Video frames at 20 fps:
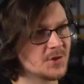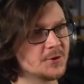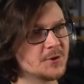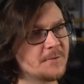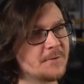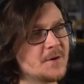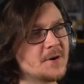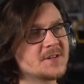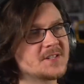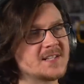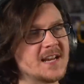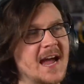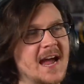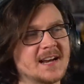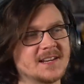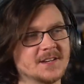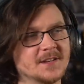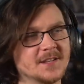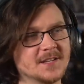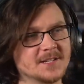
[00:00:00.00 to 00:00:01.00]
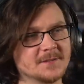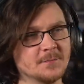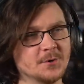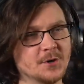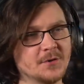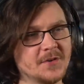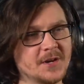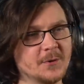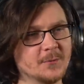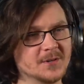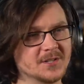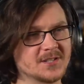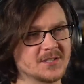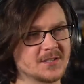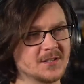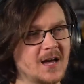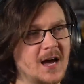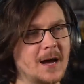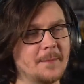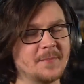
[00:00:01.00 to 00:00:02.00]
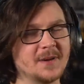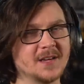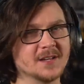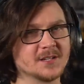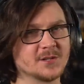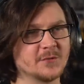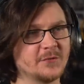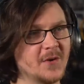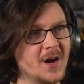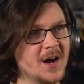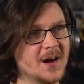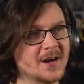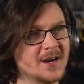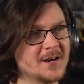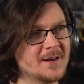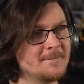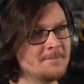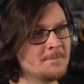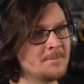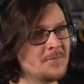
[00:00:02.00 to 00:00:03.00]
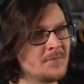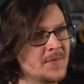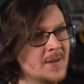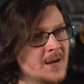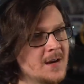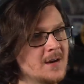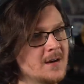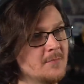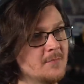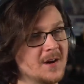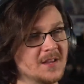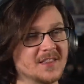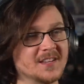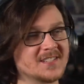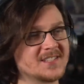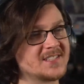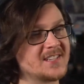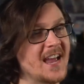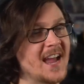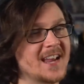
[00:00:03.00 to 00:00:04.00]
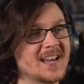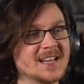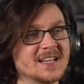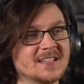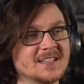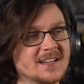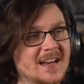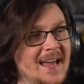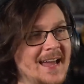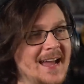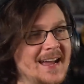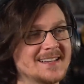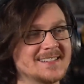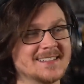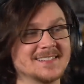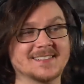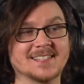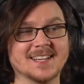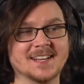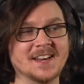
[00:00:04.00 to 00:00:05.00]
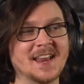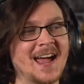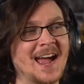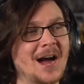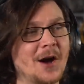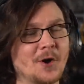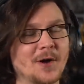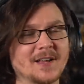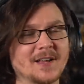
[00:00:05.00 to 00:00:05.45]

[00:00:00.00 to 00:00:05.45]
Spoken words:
Dude, the first act of this movie was sloppy as fuck, but the second act to now